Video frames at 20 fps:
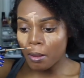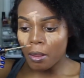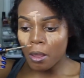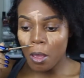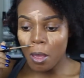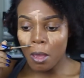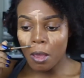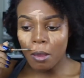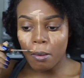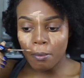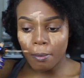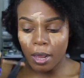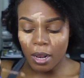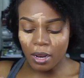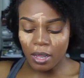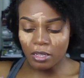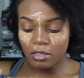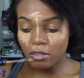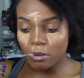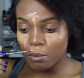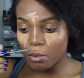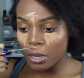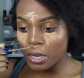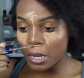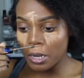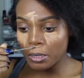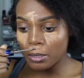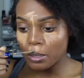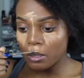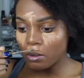I like to bring
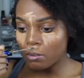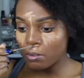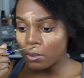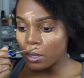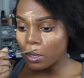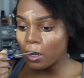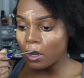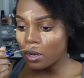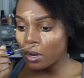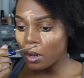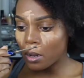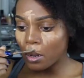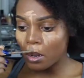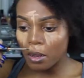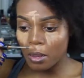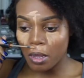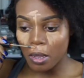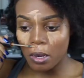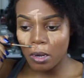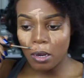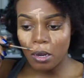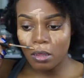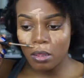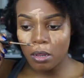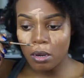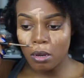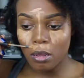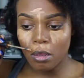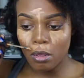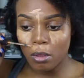a little bit under
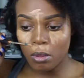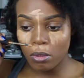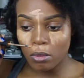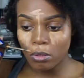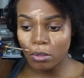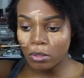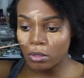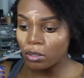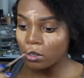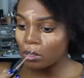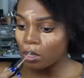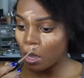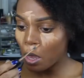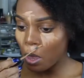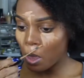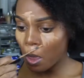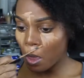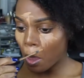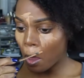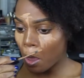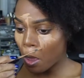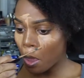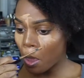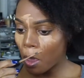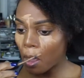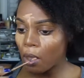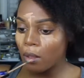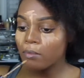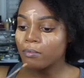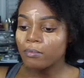the nose.
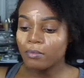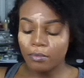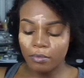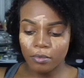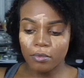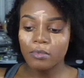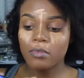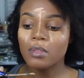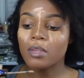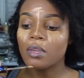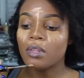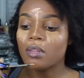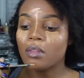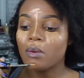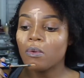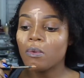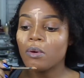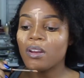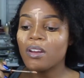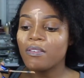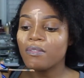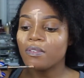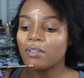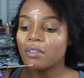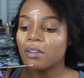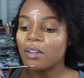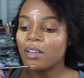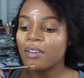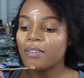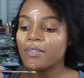And then
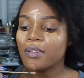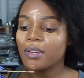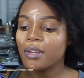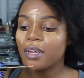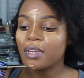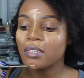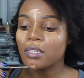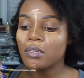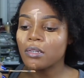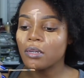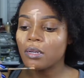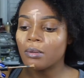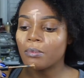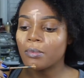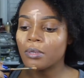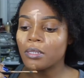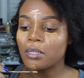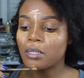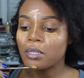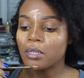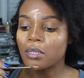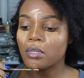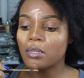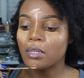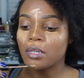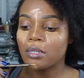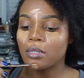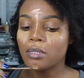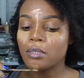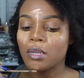whatever's left, I like to go on my chin,
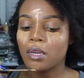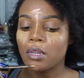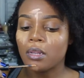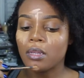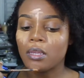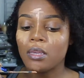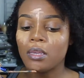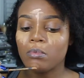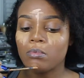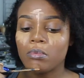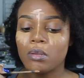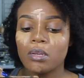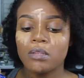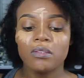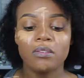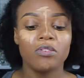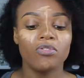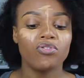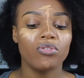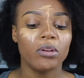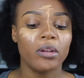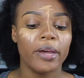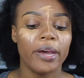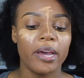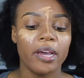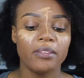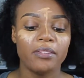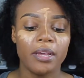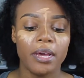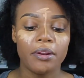and I just kind of keep that
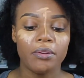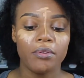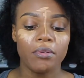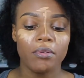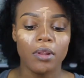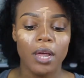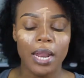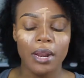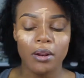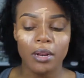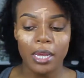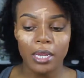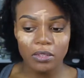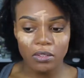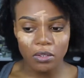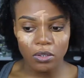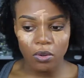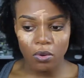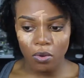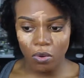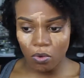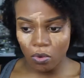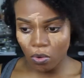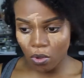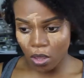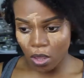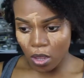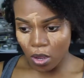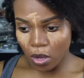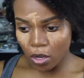centralized. I don't like to go
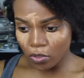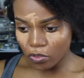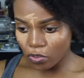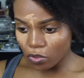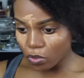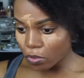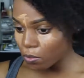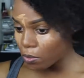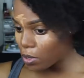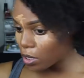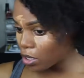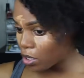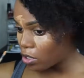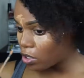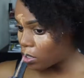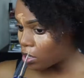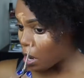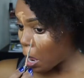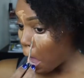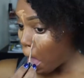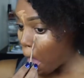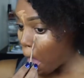too much.